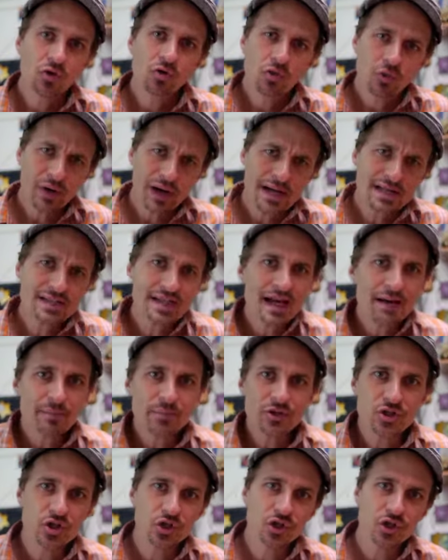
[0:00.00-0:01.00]
Whereas
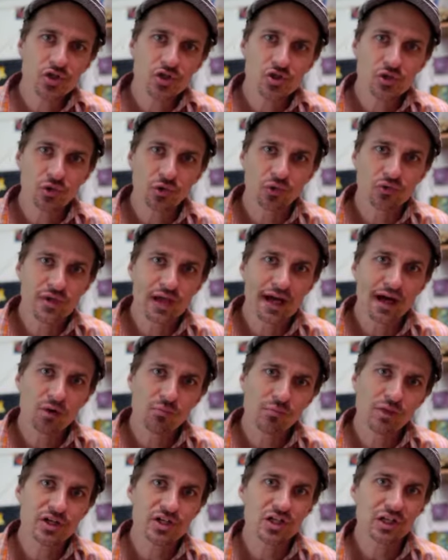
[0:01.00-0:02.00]
aperture controls how
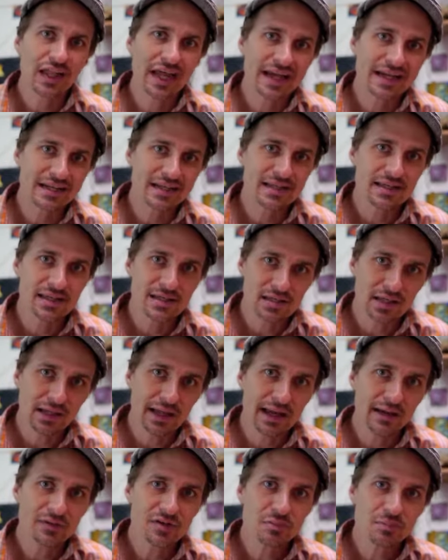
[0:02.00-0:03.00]
much light is
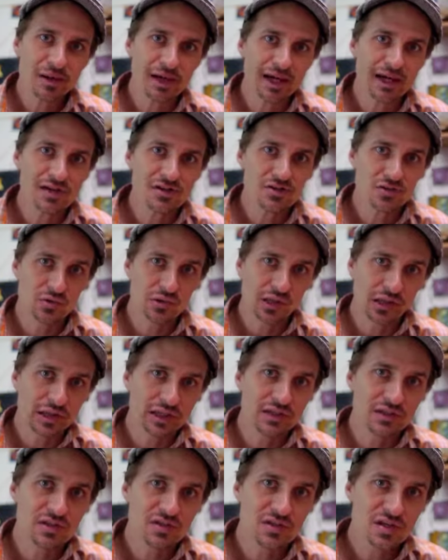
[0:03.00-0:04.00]
allowed to pass through the
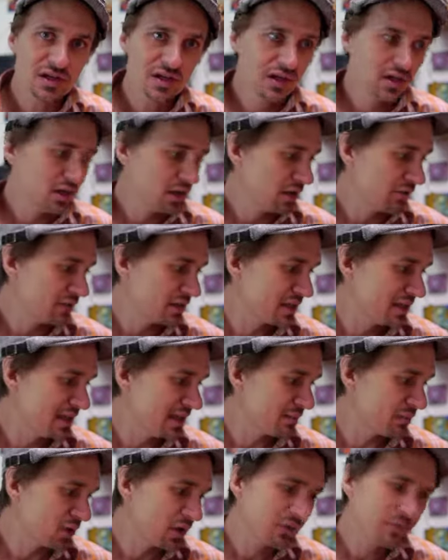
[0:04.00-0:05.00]
lens of the
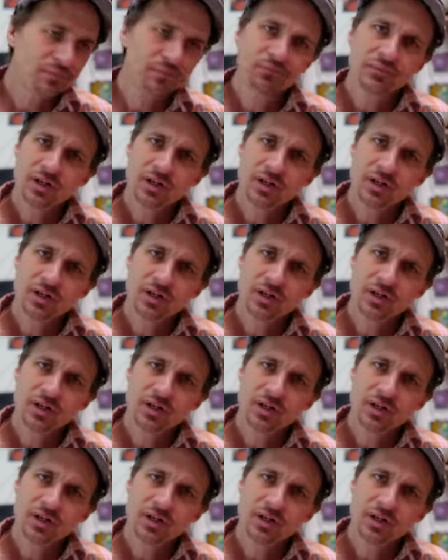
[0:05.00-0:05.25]
camera,